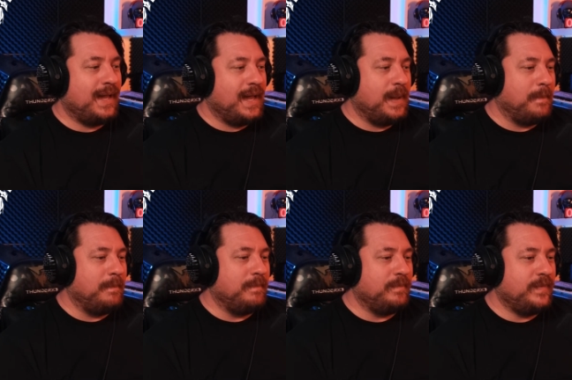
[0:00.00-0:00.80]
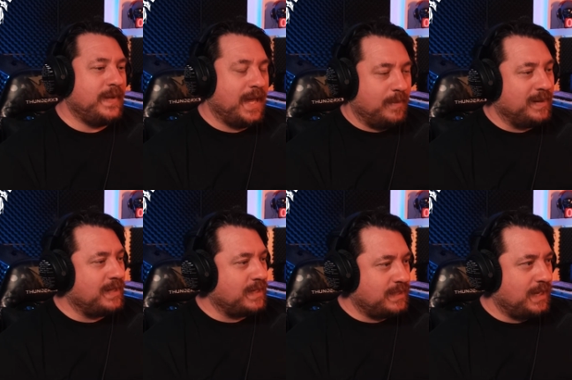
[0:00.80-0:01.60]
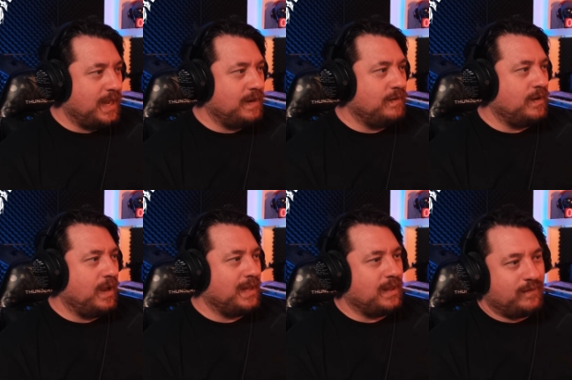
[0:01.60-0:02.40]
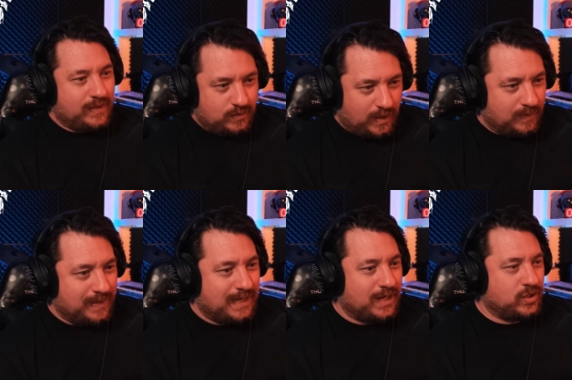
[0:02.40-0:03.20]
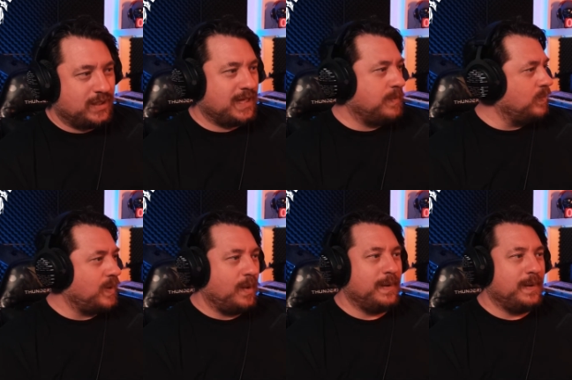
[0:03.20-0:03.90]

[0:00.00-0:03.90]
um, yeah, but thanks again. I love these recommendations. Keep them